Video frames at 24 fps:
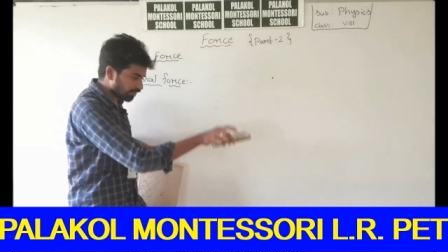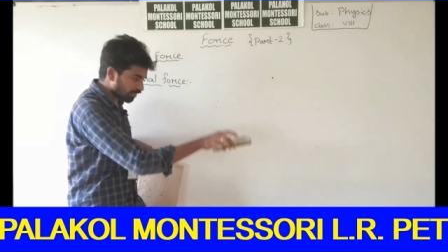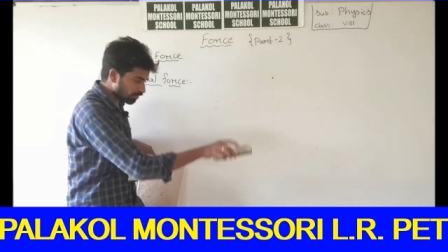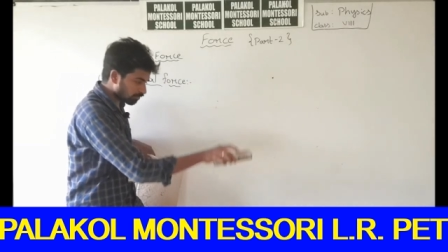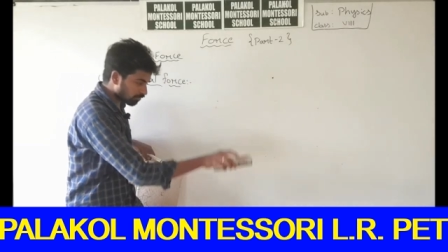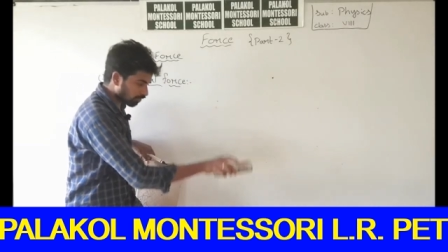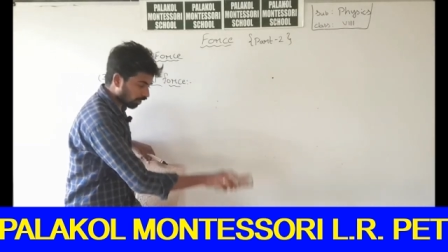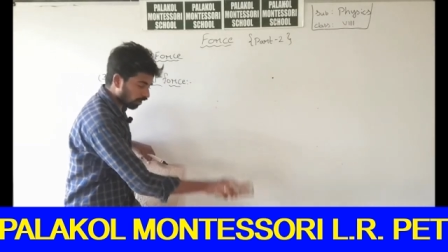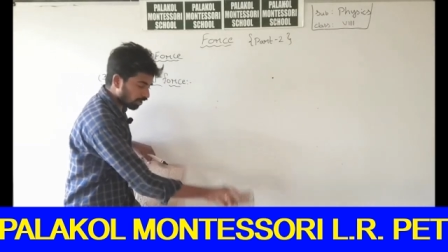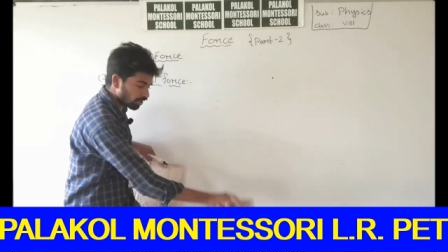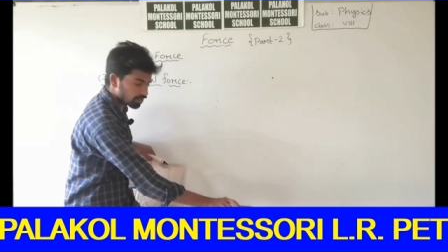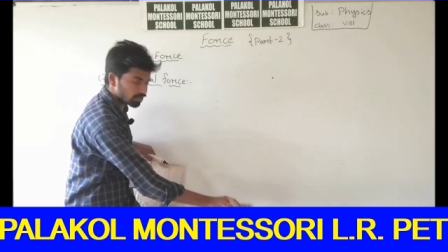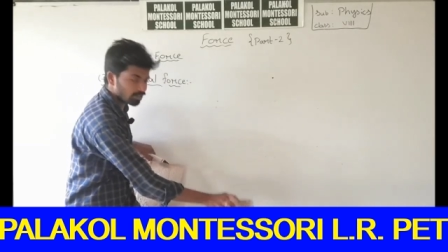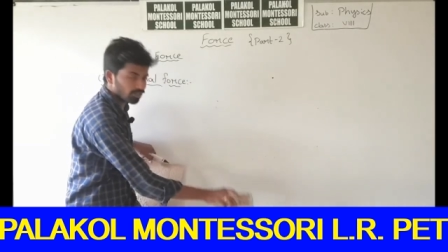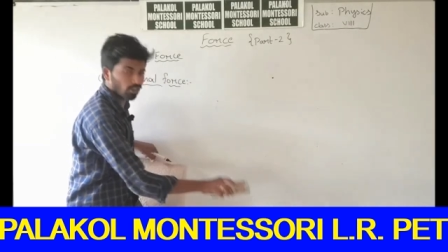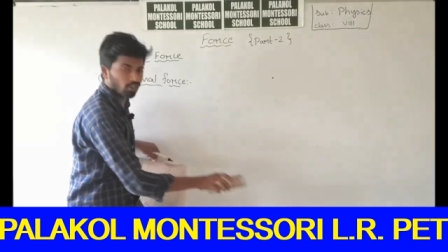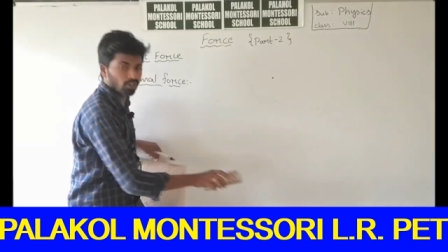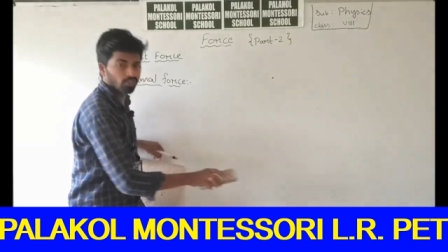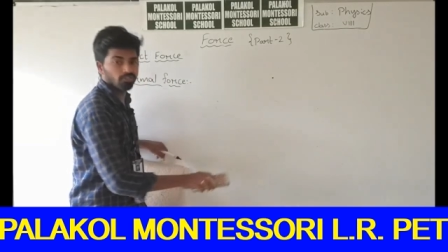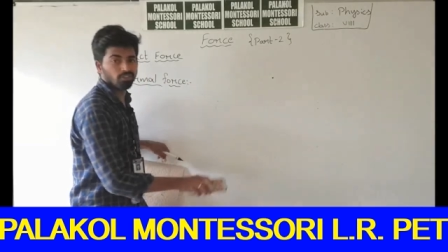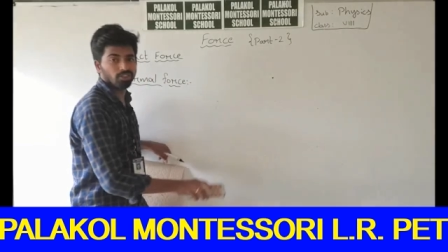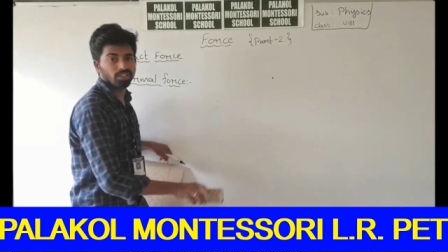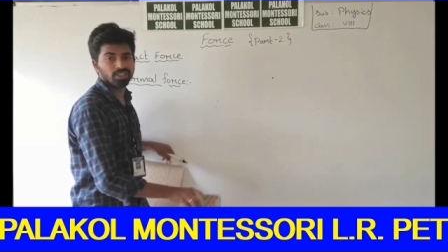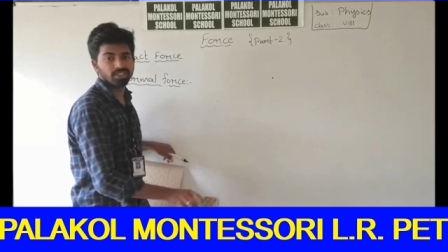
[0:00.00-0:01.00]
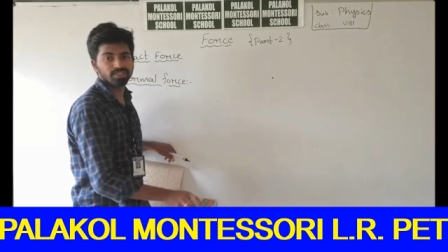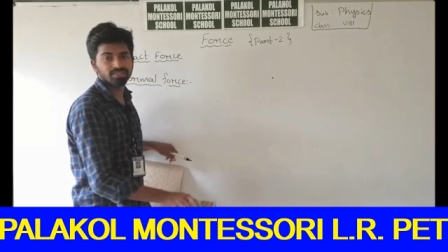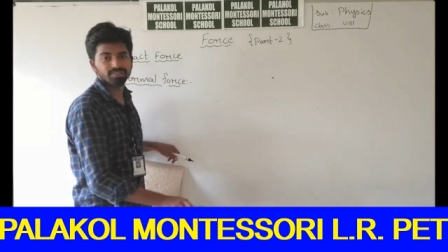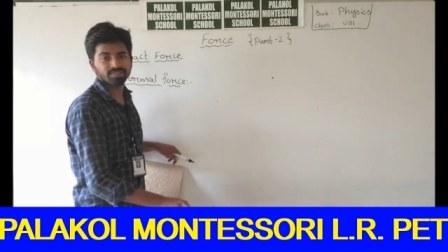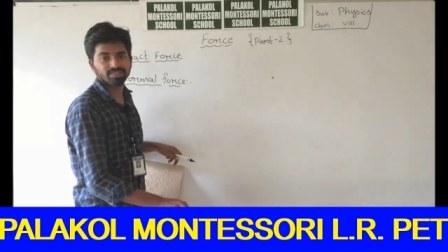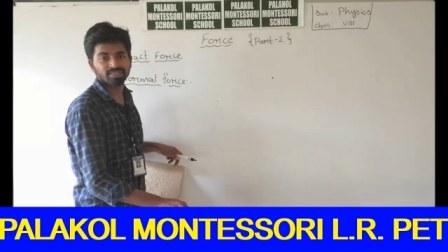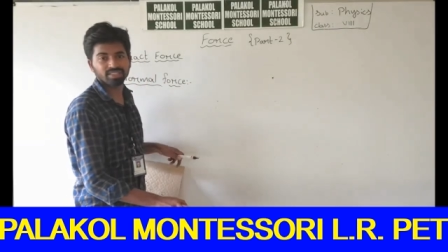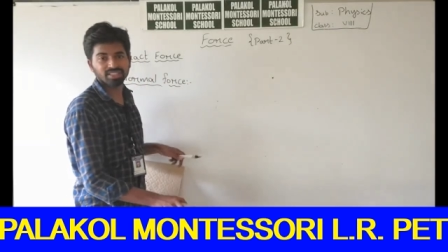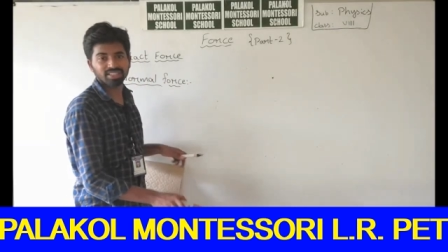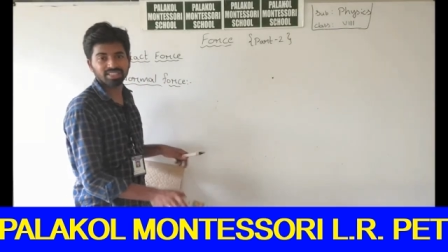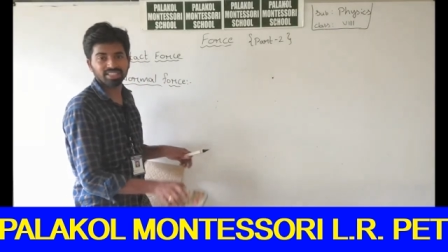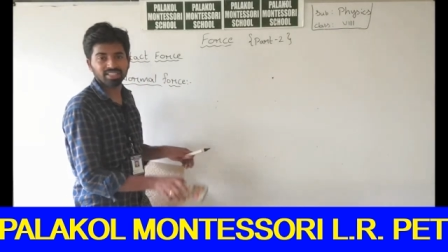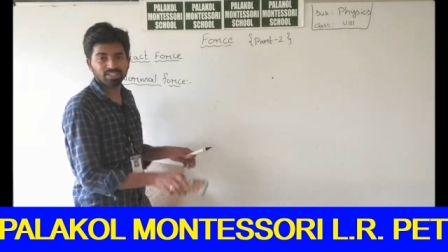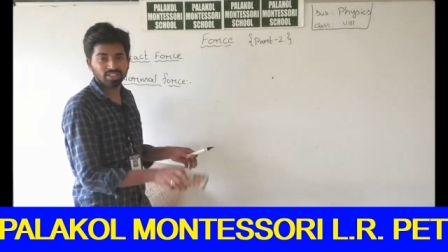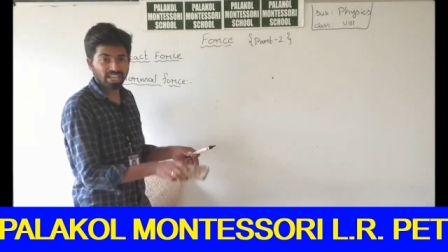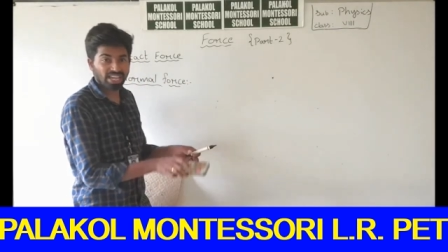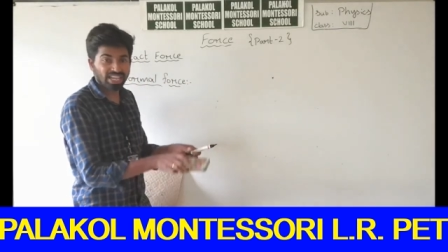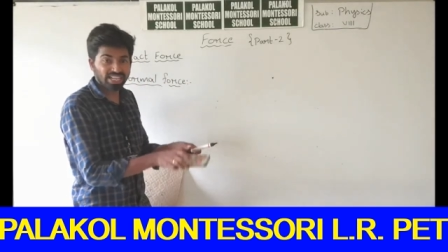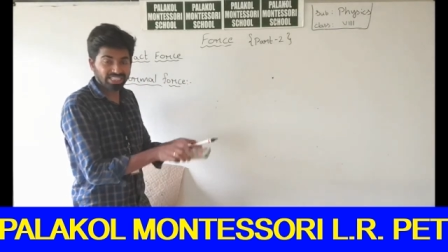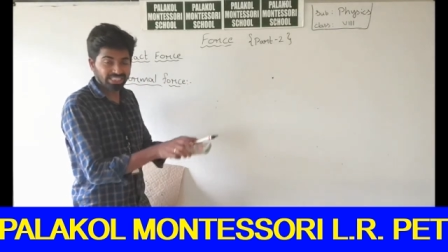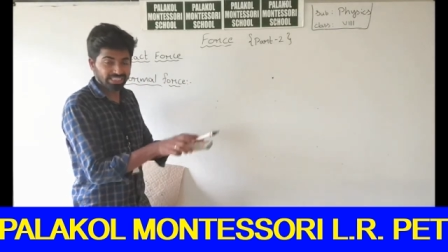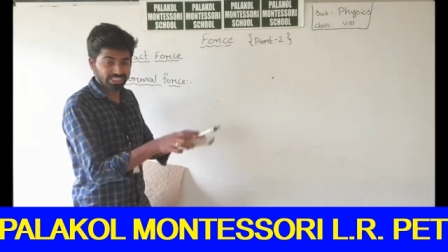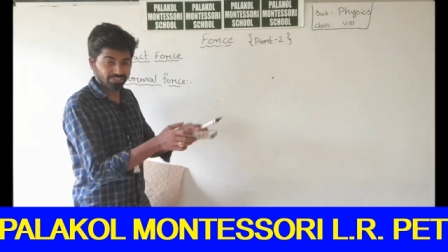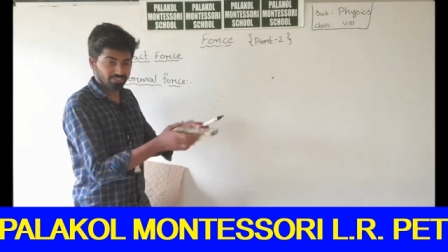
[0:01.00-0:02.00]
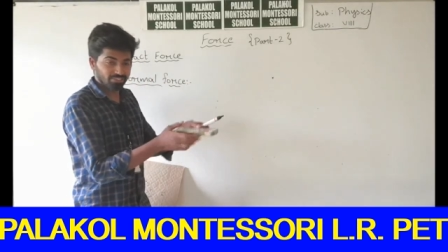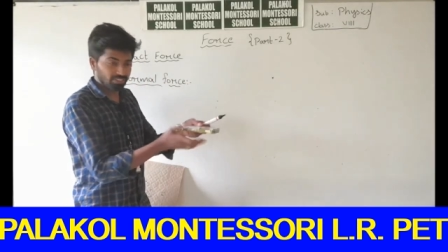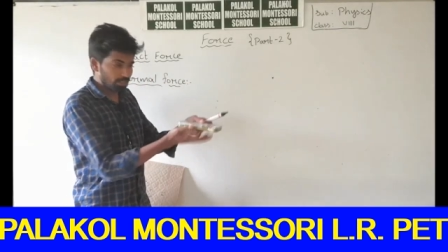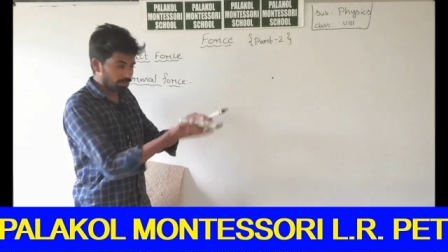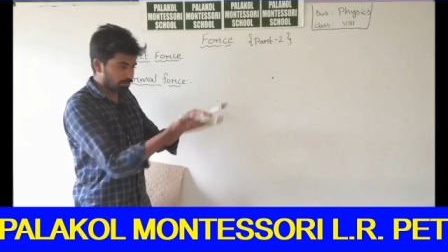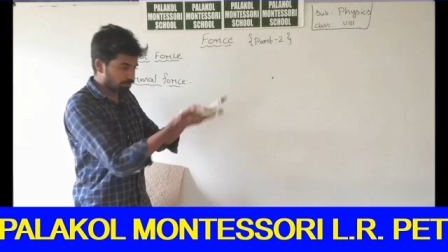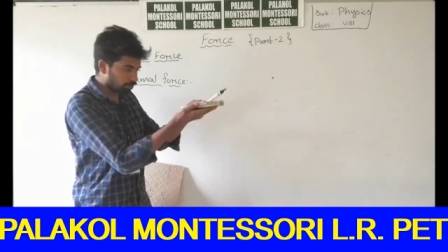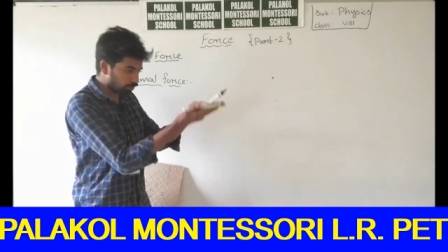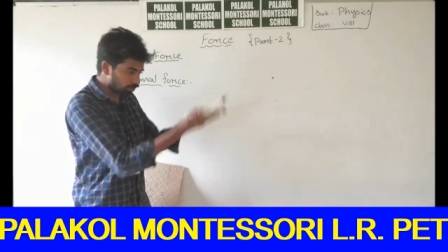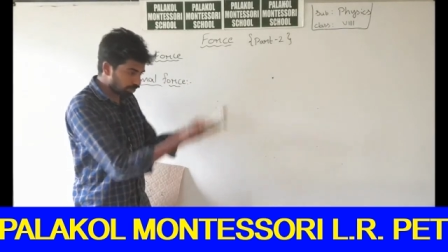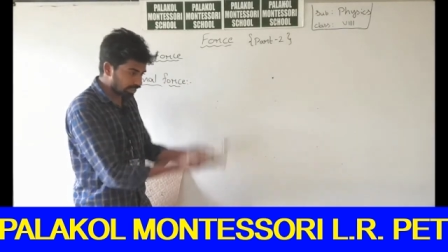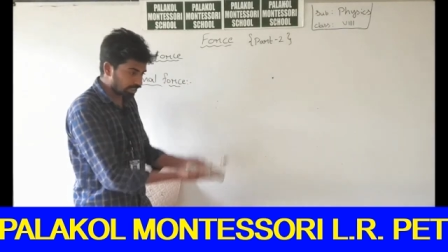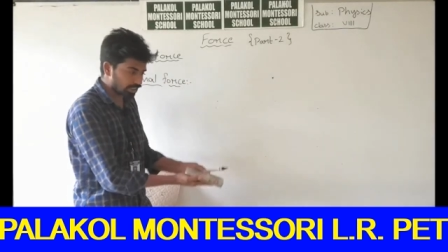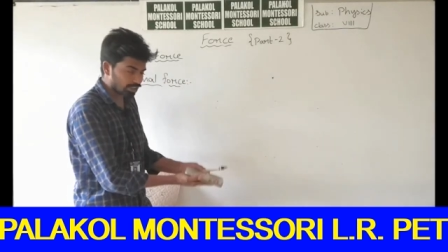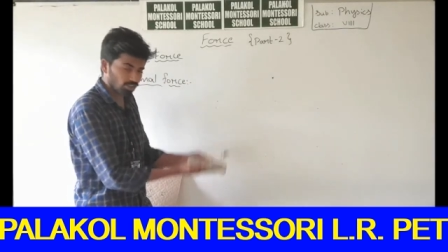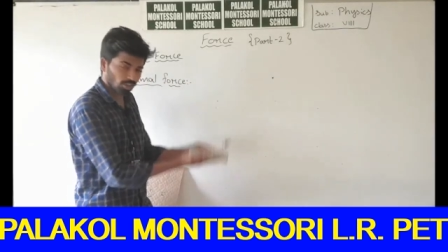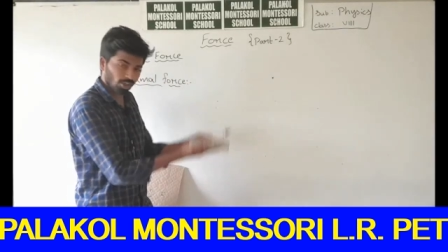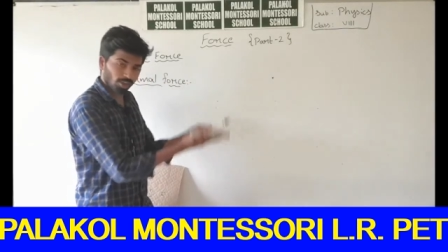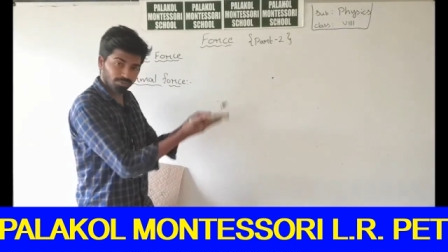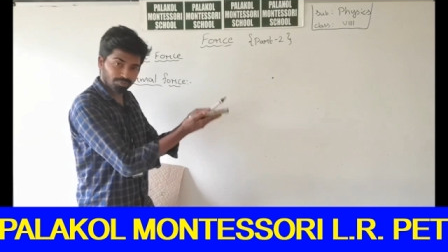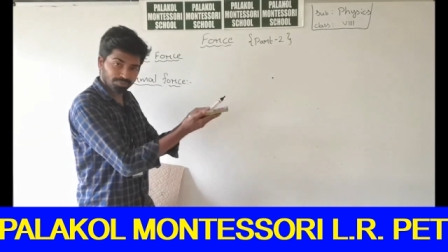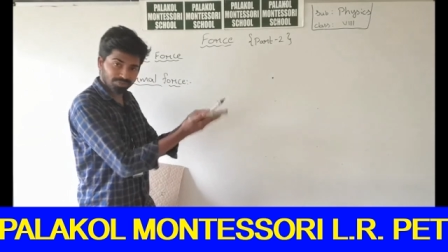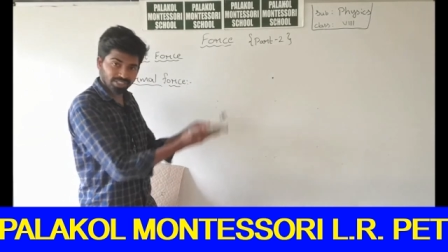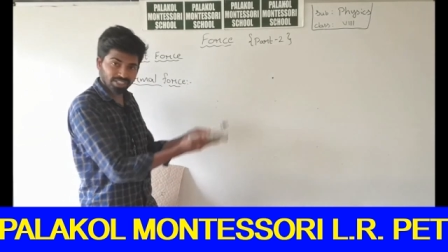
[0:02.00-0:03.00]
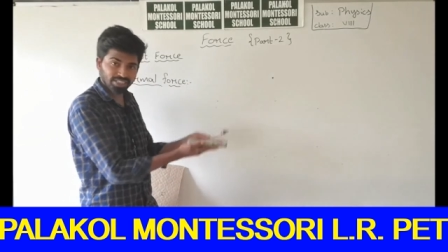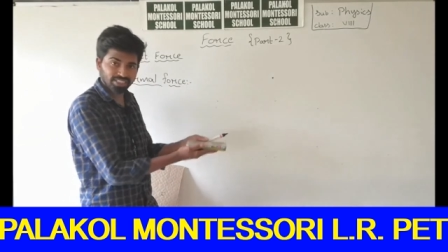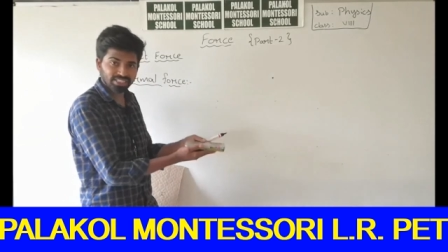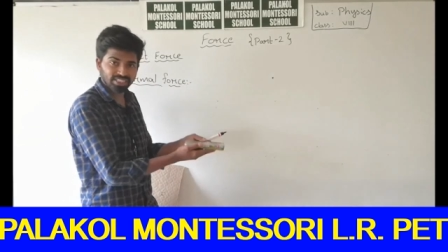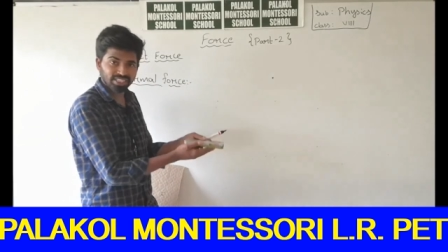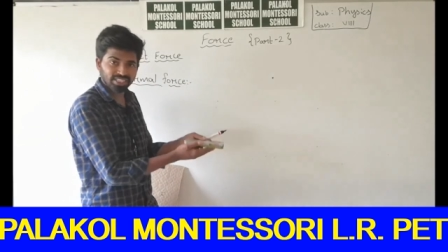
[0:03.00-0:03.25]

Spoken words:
falls downward. Earth will pull this object.